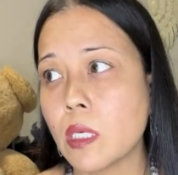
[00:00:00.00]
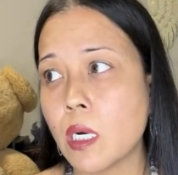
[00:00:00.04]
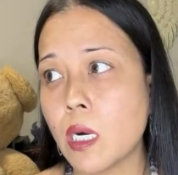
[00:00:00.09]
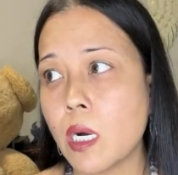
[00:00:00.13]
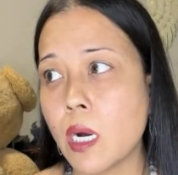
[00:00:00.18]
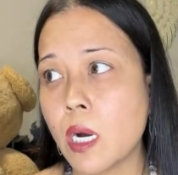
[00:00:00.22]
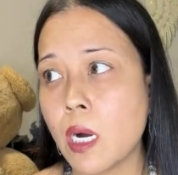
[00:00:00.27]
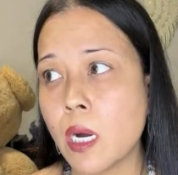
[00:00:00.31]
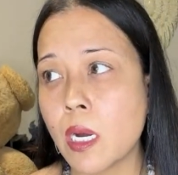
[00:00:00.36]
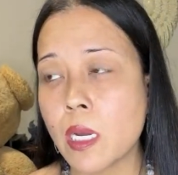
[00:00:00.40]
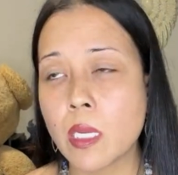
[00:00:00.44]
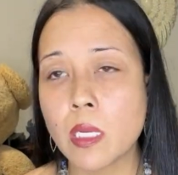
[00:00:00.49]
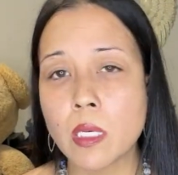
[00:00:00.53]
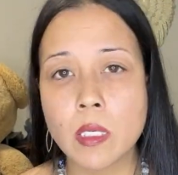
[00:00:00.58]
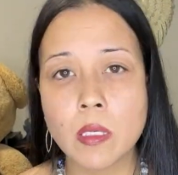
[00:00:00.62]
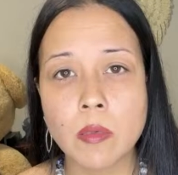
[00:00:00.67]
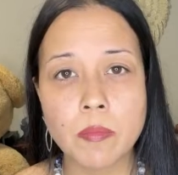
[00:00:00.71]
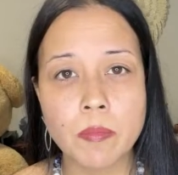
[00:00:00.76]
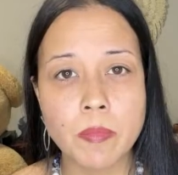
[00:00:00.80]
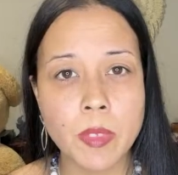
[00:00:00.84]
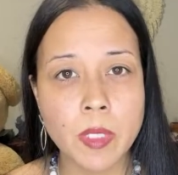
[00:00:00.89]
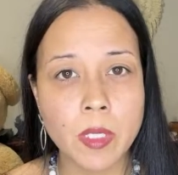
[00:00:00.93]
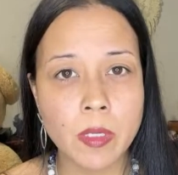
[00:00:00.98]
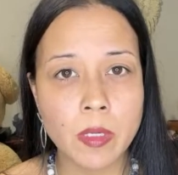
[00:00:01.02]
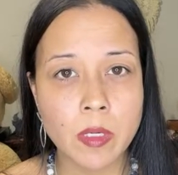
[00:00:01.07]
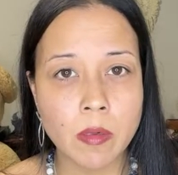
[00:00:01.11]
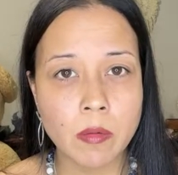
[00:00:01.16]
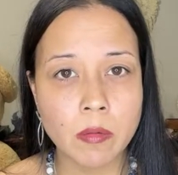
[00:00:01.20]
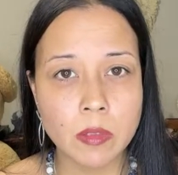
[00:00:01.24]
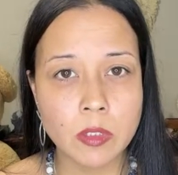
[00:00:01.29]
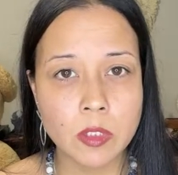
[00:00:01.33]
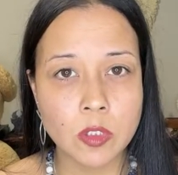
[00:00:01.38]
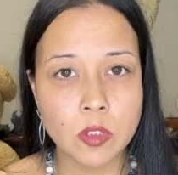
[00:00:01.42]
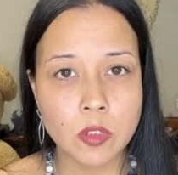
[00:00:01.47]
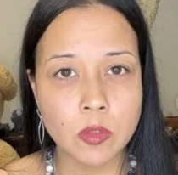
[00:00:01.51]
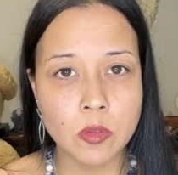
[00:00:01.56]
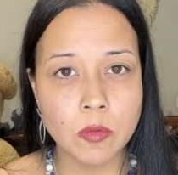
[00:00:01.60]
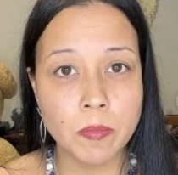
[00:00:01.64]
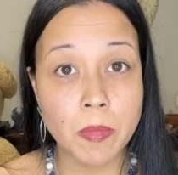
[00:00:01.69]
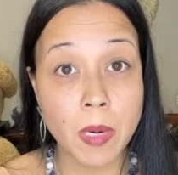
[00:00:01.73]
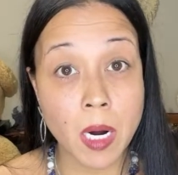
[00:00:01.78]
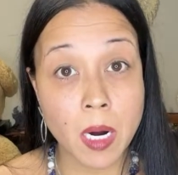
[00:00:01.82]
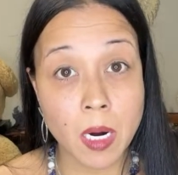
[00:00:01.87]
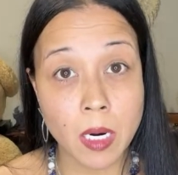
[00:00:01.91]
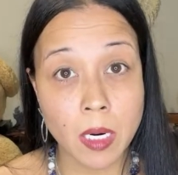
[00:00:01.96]
I ended up being able to
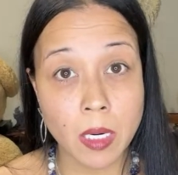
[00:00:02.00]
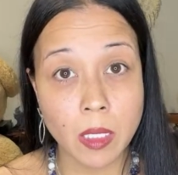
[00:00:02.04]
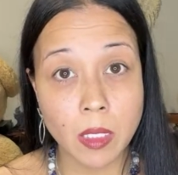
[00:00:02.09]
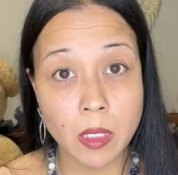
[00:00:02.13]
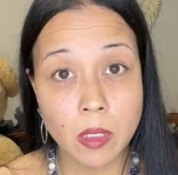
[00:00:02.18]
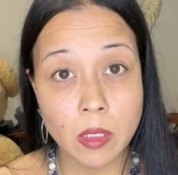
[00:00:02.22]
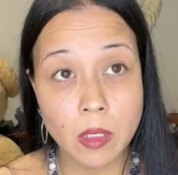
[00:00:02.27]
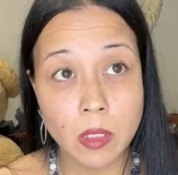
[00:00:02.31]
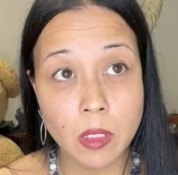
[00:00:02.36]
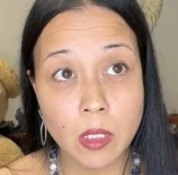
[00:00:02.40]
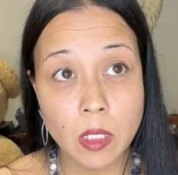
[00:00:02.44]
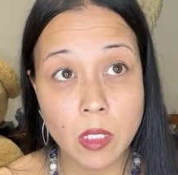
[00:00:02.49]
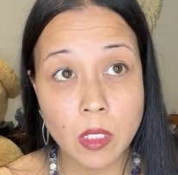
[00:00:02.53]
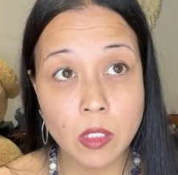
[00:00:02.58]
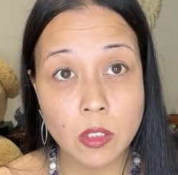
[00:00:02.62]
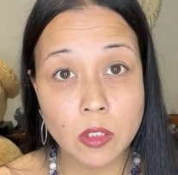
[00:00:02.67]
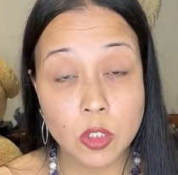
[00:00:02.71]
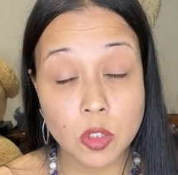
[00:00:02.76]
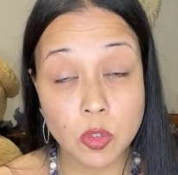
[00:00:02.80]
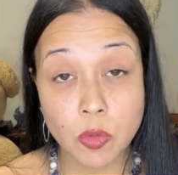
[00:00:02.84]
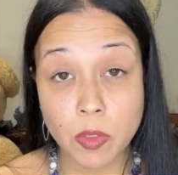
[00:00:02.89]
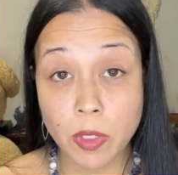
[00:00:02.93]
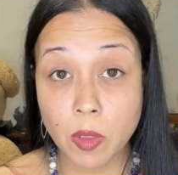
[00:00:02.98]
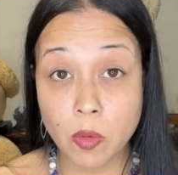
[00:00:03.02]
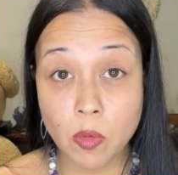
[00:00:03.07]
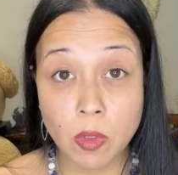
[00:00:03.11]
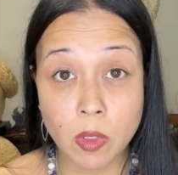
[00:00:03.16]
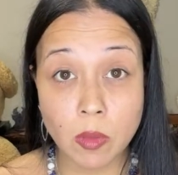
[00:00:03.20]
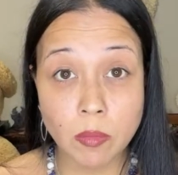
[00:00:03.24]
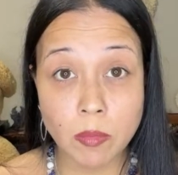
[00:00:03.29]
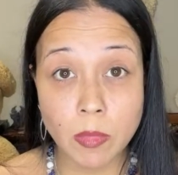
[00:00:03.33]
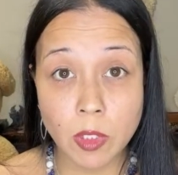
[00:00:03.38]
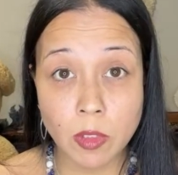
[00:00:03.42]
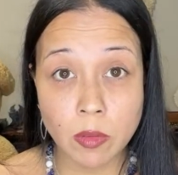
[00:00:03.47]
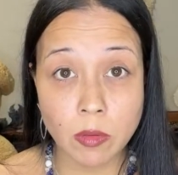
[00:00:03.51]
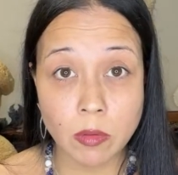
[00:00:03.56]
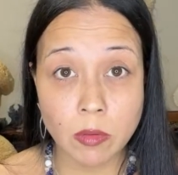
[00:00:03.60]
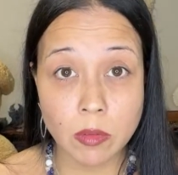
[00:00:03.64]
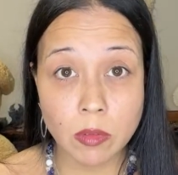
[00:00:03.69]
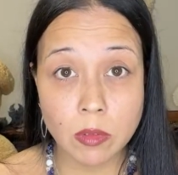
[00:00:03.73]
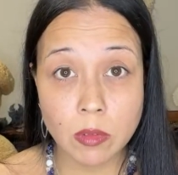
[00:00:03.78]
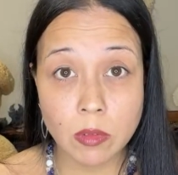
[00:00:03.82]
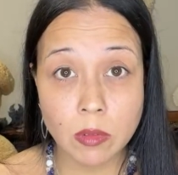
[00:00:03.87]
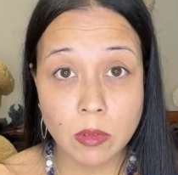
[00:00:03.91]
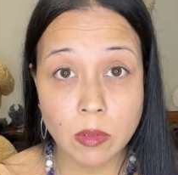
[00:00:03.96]
buy 21
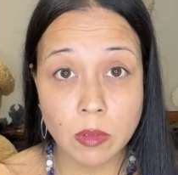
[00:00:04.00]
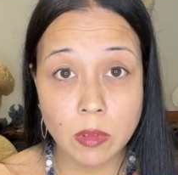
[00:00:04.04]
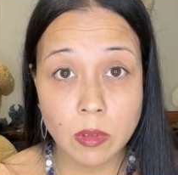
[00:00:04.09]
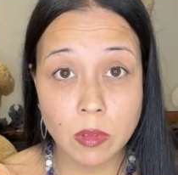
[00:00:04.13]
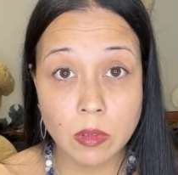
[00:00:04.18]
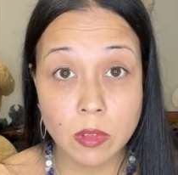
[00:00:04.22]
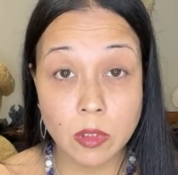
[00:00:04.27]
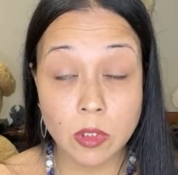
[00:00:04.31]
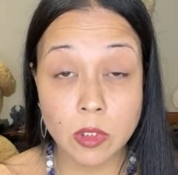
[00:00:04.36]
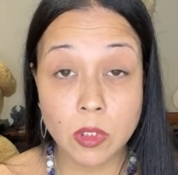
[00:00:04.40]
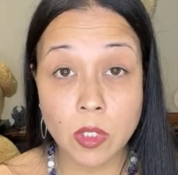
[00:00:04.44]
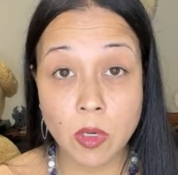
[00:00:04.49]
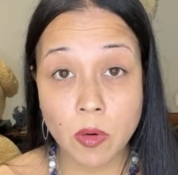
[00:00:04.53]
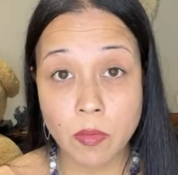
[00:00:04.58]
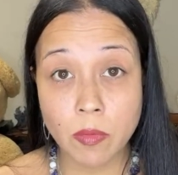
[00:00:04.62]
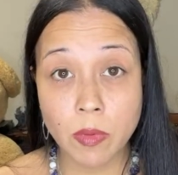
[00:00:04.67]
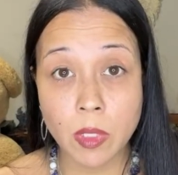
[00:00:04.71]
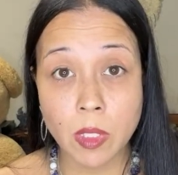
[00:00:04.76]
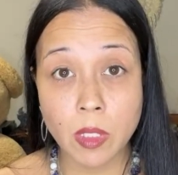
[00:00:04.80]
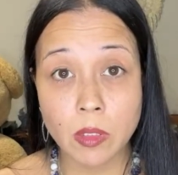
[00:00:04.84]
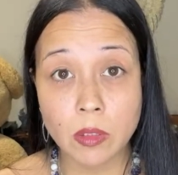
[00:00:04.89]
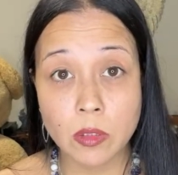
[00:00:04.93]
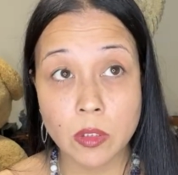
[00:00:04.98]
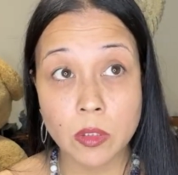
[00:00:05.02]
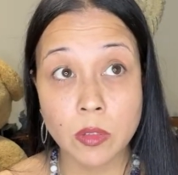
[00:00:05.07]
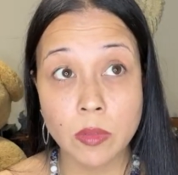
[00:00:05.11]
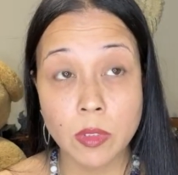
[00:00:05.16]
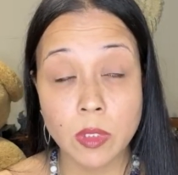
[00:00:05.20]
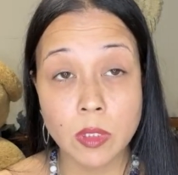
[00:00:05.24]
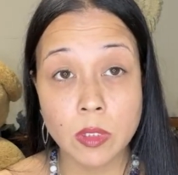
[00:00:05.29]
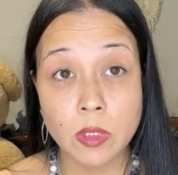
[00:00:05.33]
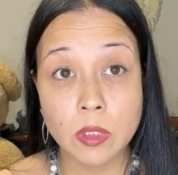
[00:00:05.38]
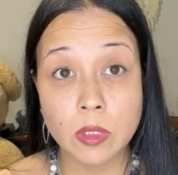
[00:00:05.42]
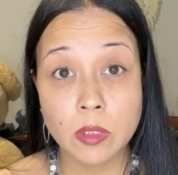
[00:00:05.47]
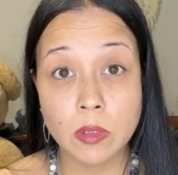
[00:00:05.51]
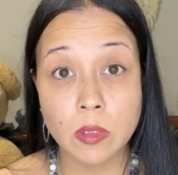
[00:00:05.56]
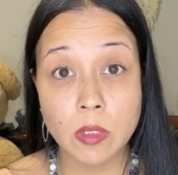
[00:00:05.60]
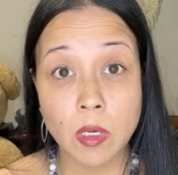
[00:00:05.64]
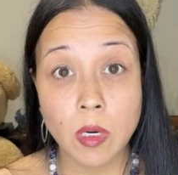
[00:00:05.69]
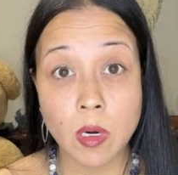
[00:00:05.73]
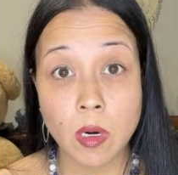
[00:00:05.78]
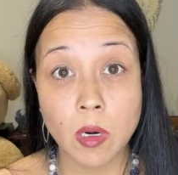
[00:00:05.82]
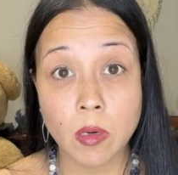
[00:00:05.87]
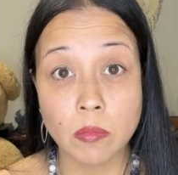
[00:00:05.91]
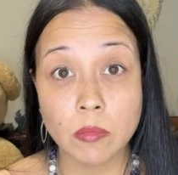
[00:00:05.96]
meals to donate to this
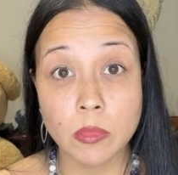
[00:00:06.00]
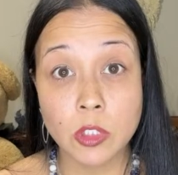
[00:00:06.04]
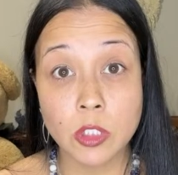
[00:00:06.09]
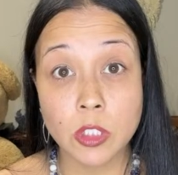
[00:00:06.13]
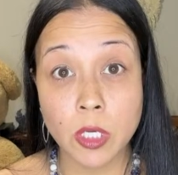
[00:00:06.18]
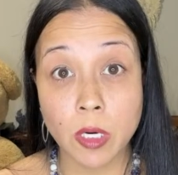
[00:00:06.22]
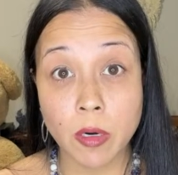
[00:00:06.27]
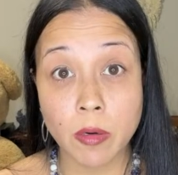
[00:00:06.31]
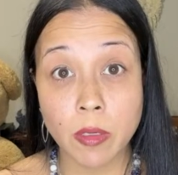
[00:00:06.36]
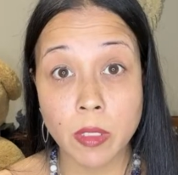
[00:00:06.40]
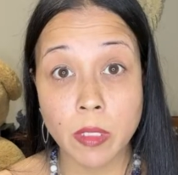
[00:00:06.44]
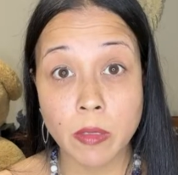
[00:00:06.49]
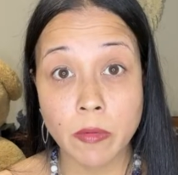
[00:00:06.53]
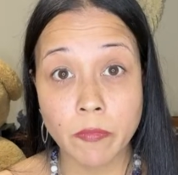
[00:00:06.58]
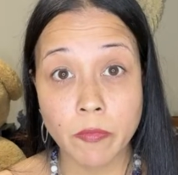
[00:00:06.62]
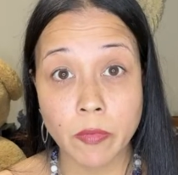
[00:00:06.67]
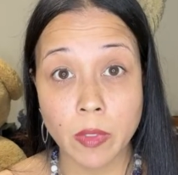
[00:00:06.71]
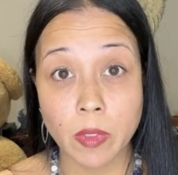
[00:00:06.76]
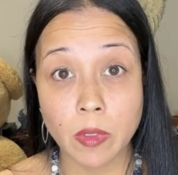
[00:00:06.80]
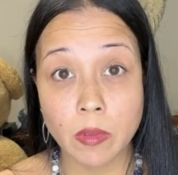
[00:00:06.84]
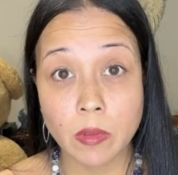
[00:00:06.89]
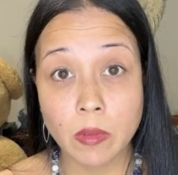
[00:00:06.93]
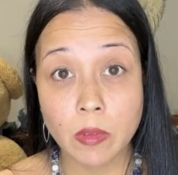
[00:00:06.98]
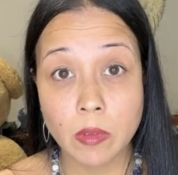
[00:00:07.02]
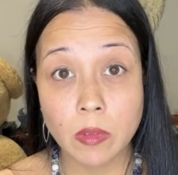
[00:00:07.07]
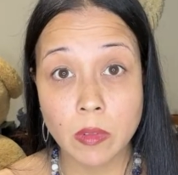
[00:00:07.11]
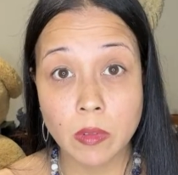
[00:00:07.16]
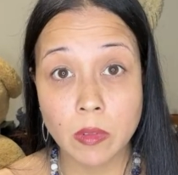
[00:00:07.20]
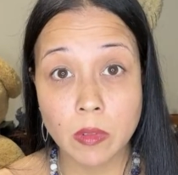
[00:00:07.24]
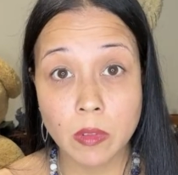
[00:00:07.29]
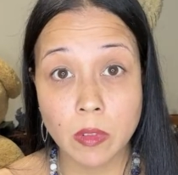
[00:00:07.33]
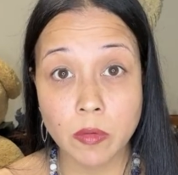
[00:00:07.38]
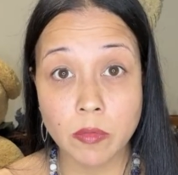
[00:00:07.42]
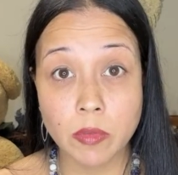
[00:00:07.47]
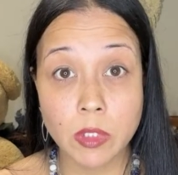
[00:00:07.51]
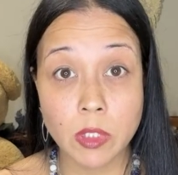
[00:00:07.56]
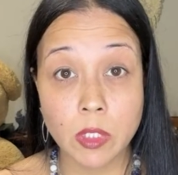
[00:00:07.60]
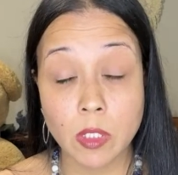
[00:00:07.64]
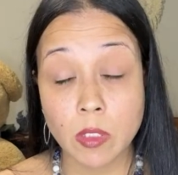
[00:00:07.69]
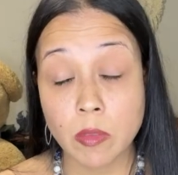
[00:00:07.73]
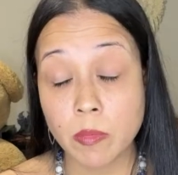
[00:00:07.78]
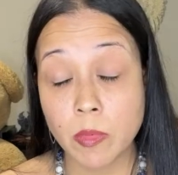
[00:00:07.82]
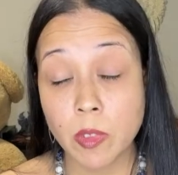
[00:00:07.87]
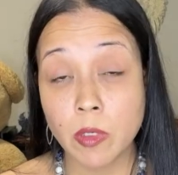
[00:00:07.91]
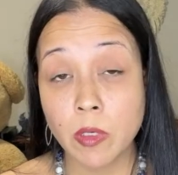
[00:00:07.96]
charity event. It was the
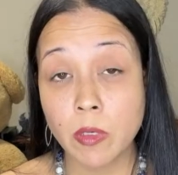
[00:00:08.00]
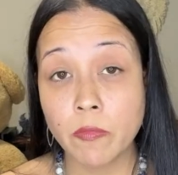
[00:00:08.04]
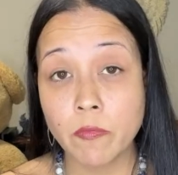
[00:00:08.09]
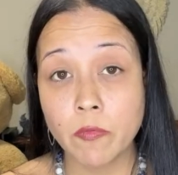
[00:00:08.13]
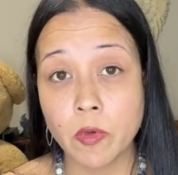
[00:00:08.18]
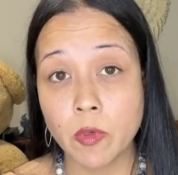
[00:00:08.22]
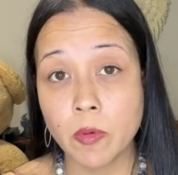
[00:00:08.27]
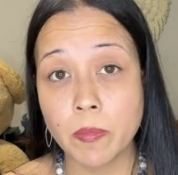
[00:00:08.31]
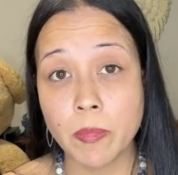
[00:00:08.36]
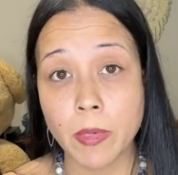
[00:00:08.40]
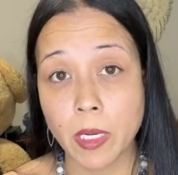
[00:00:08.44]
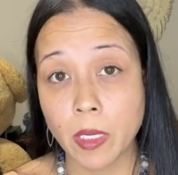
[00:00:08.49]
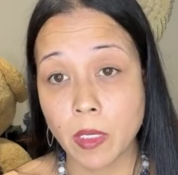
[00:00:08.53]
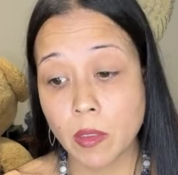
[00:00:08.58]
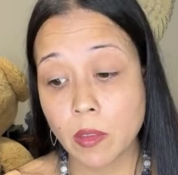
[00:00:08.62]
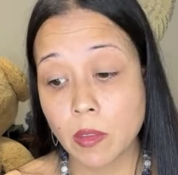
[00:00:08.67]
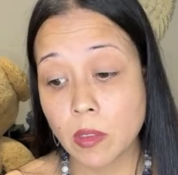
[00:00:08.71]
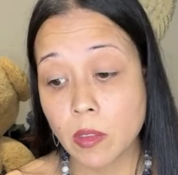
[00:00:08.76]
community food bank.